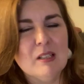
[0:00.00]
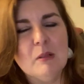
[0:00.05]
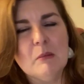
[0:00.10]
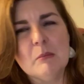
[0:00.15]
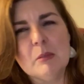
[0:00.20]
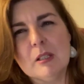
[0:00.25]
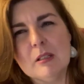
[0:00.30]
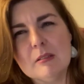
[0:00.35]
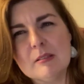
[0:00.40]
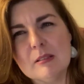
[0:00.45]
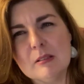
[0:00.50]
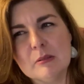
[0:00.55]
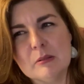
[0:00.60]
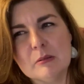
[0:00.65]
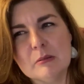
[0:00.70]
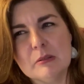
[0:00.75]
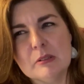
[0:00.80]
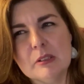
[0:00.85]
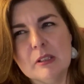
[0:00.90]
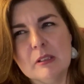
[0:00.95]
but
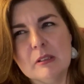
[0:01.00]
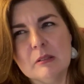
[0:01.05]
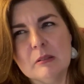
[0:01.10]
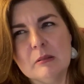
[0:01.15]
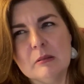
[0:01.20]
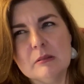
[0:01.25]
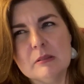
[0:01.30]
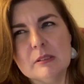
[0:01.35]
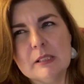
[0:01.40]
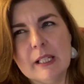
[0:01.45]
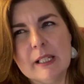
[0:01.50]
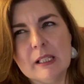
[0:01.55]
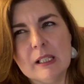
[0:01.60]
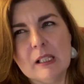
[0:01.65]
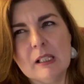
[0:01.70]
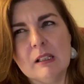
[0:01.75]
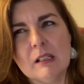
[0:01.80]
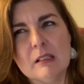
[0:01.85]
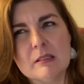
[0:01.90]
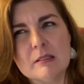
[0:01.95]
also, you know,
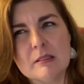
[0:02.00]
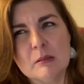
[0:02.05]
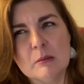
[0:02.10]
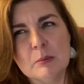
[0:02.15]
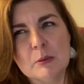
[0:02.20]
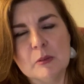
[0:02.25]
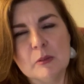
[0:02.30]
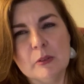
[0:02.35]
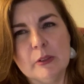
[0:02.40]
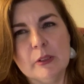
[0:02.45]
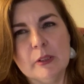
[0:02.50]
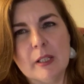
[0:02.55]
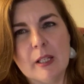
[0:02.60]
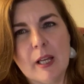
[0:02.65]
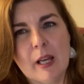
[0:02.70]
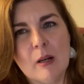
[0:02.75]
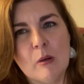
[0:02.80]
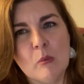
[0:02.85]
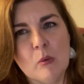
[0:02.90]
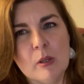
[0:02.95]
taking a sober look
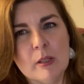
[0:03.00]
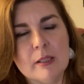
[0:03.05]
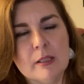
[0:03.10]
at what